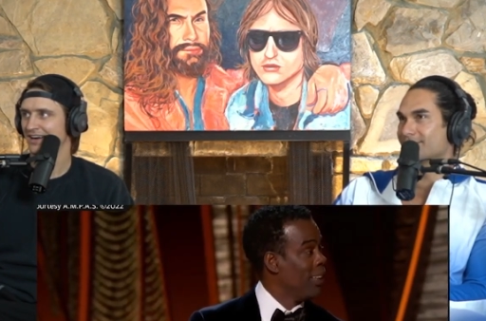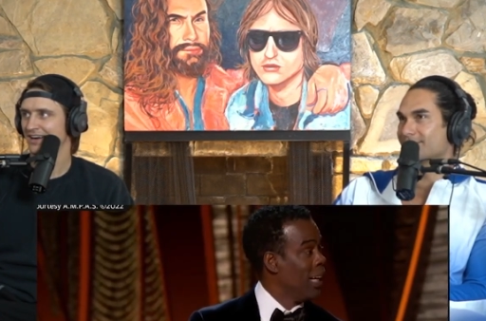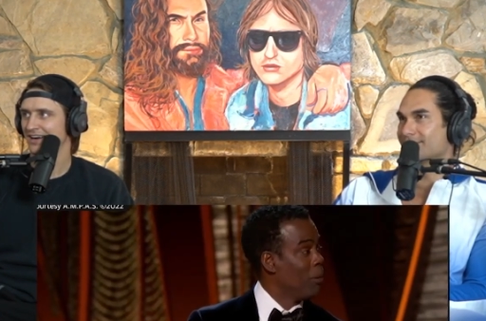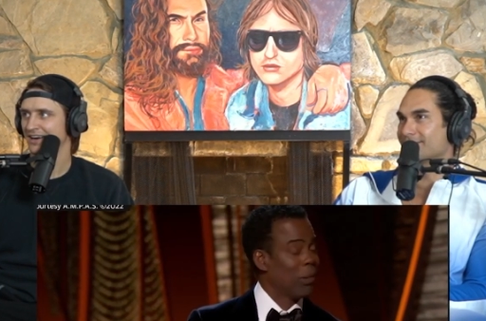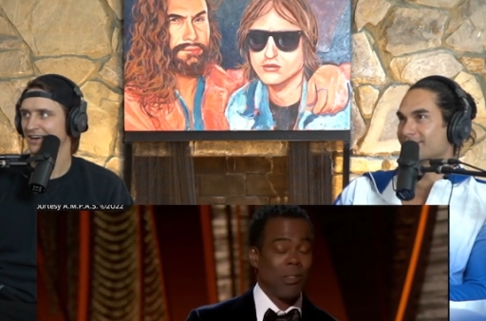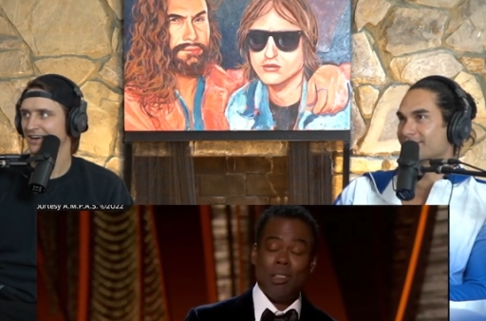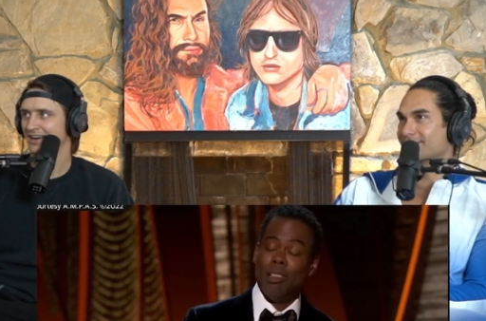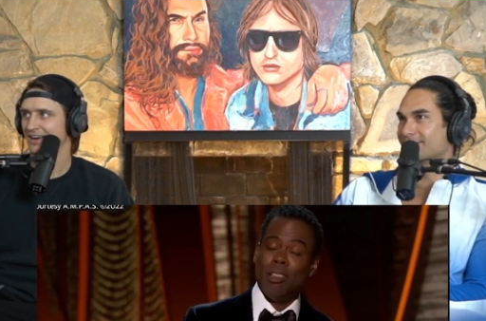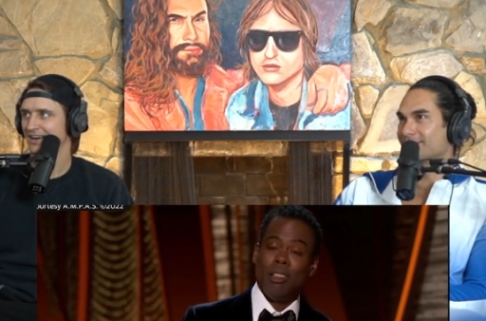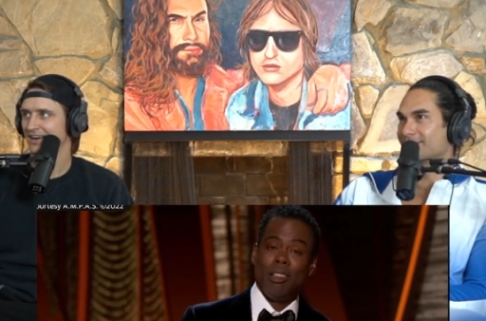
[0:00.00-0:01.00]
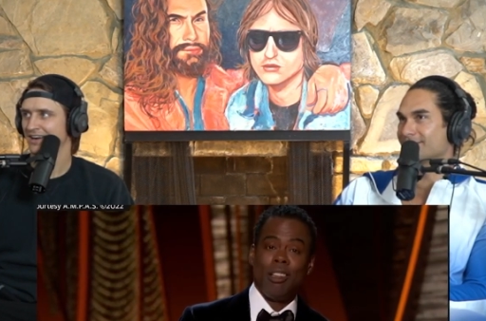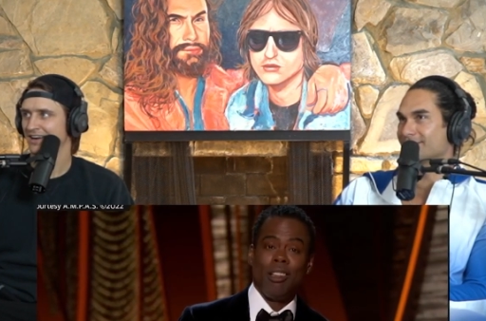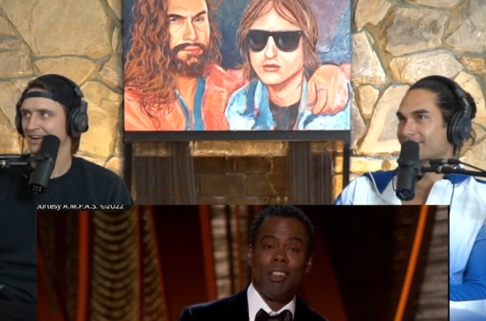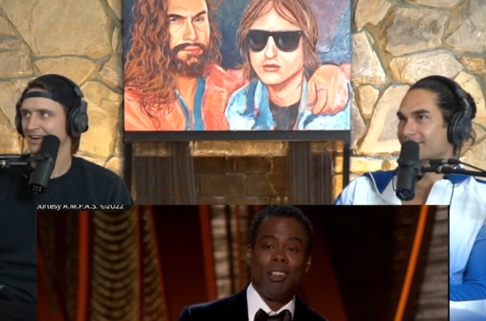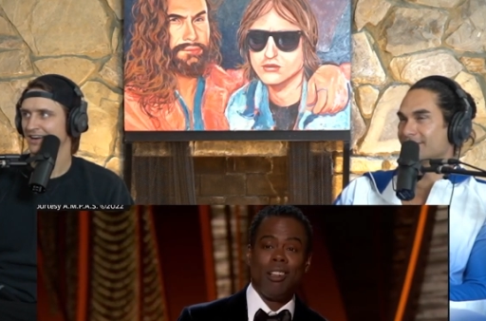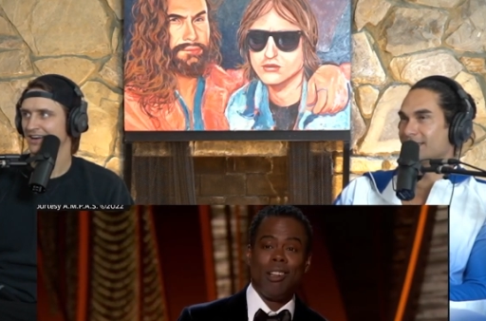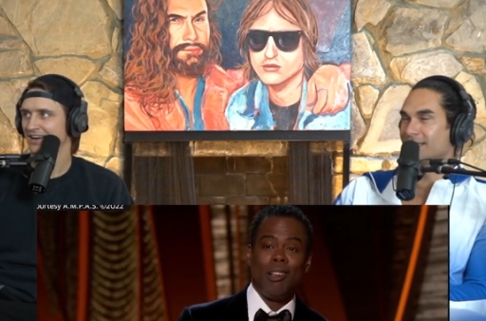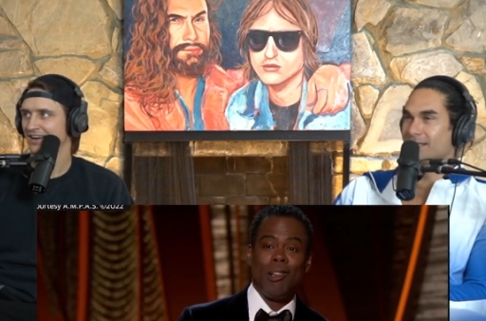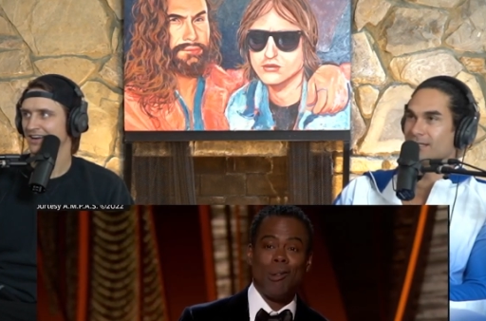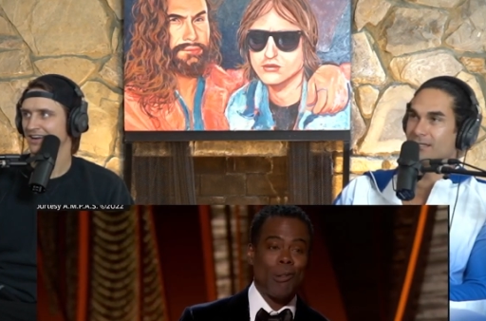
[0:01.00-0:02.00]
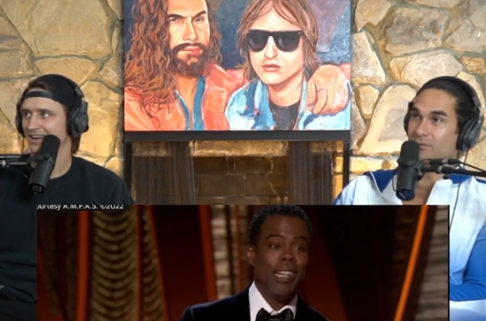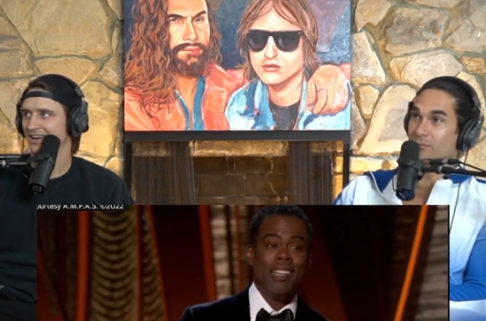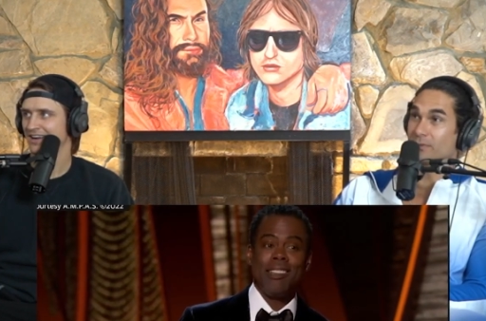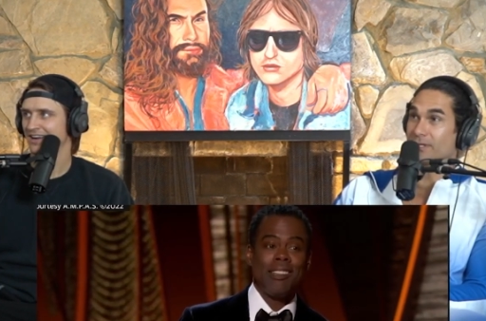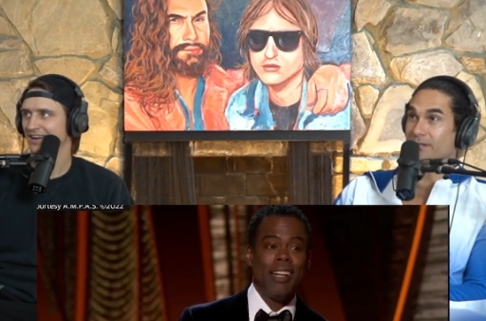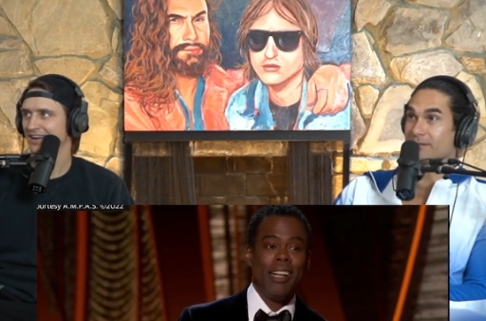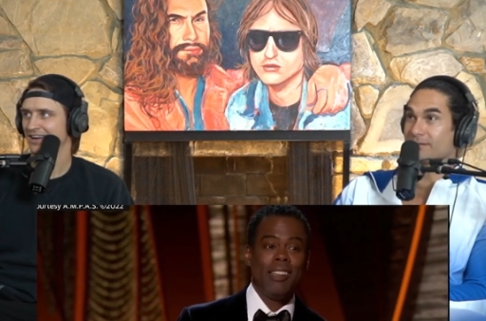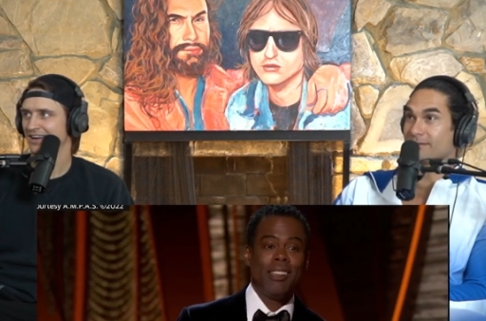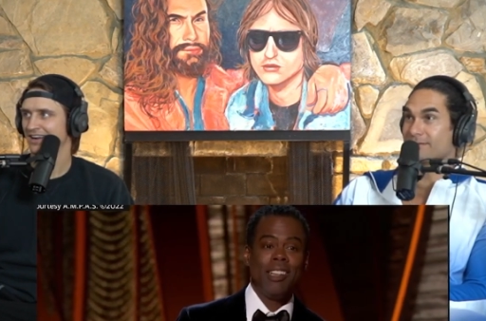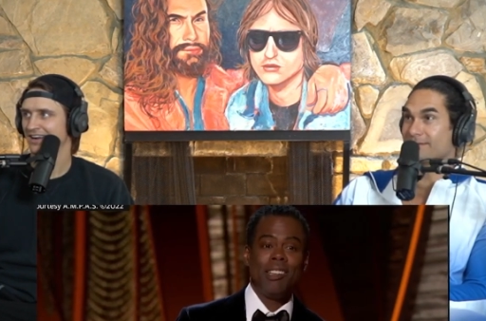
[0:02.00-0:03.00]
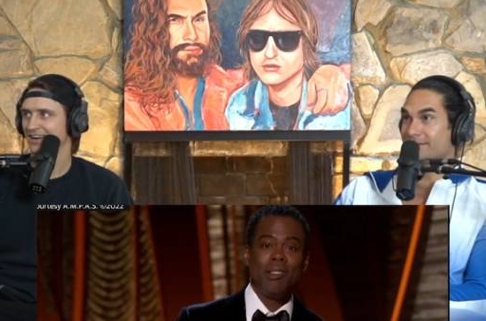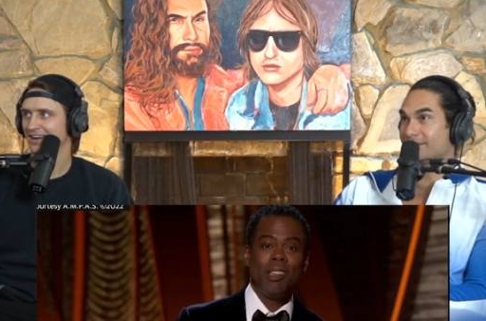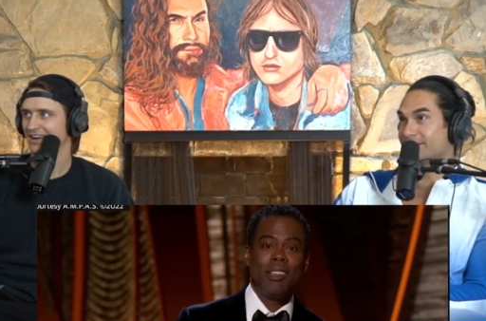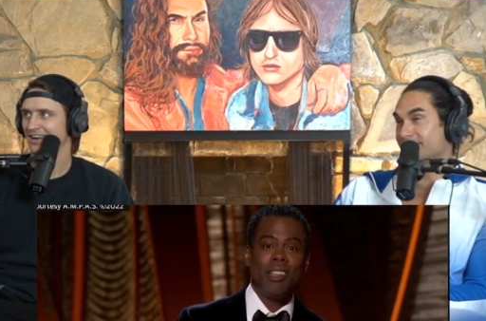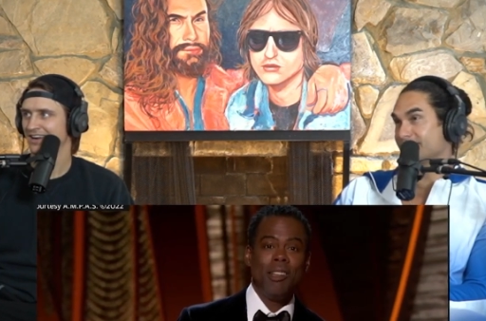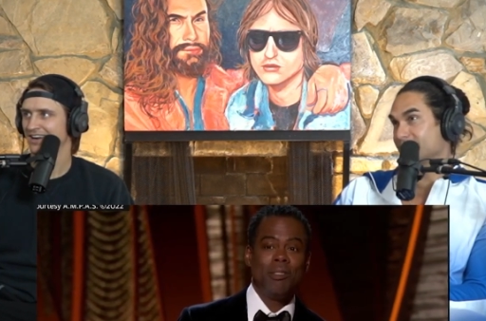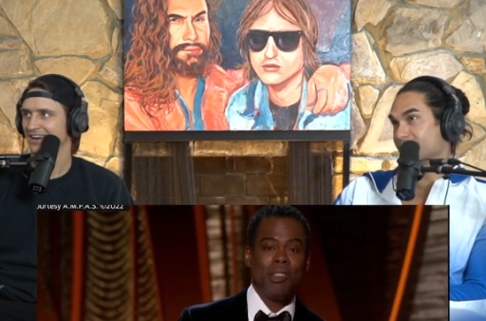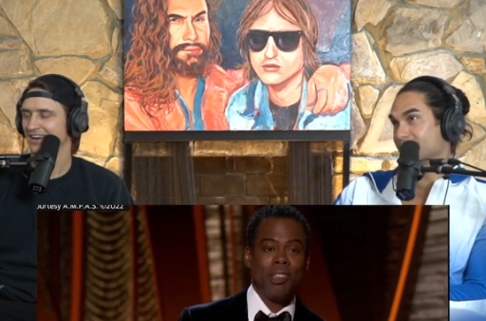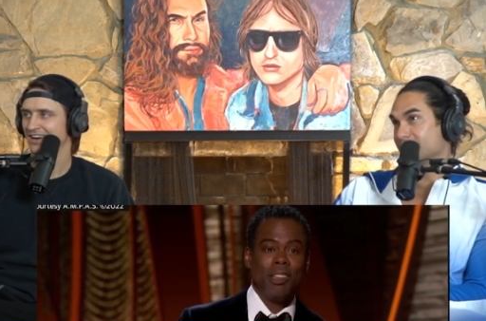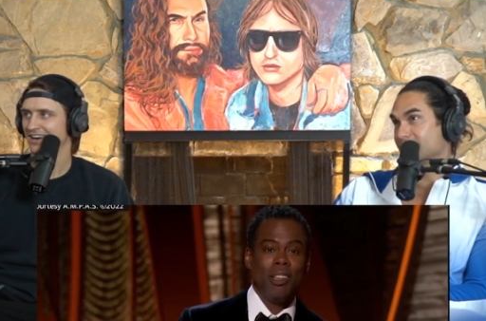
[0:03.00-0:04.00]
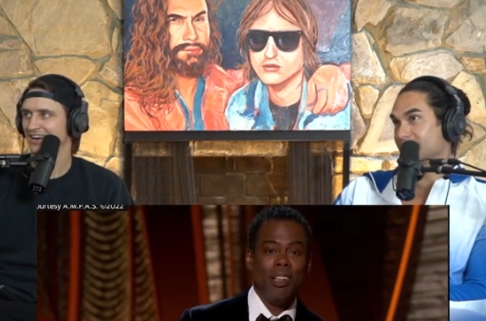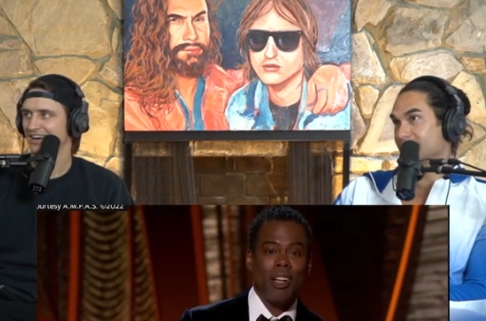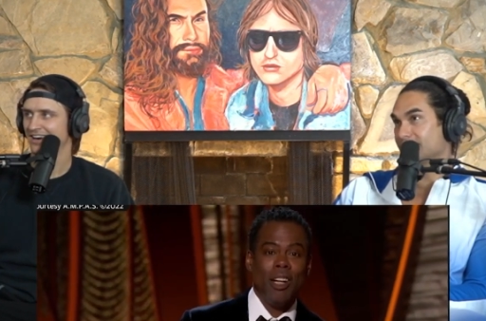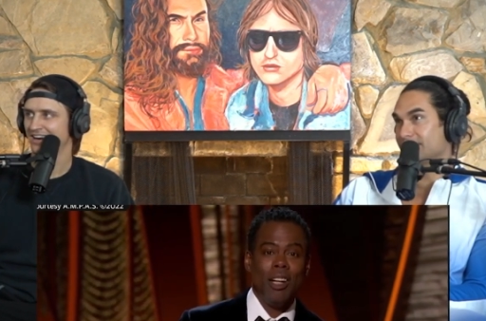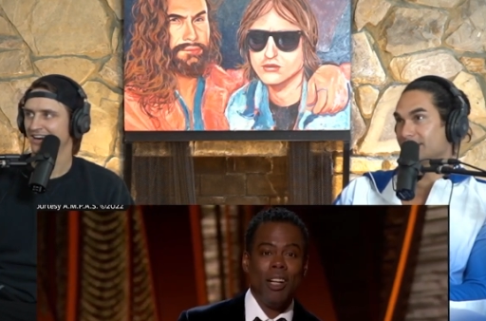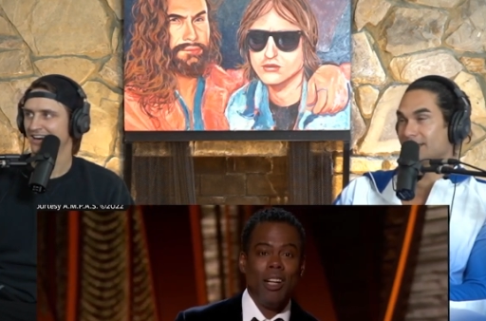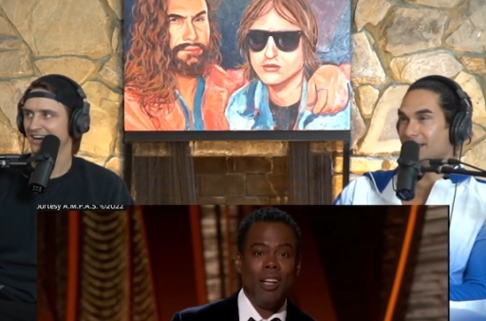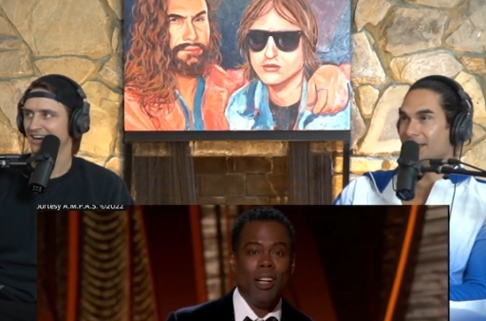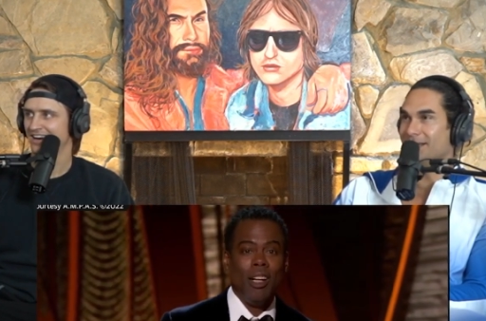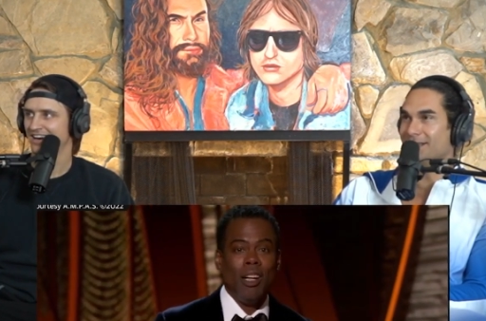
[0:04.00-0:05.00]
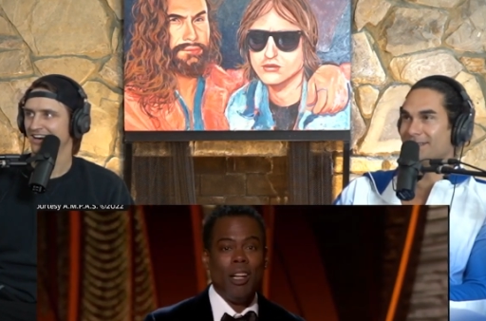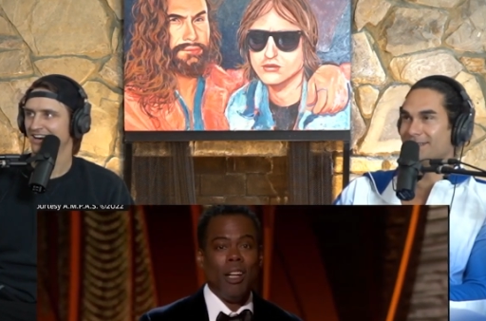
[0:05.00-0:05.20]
Speaker 1: That was a greatest really... night in the history of television. Okay.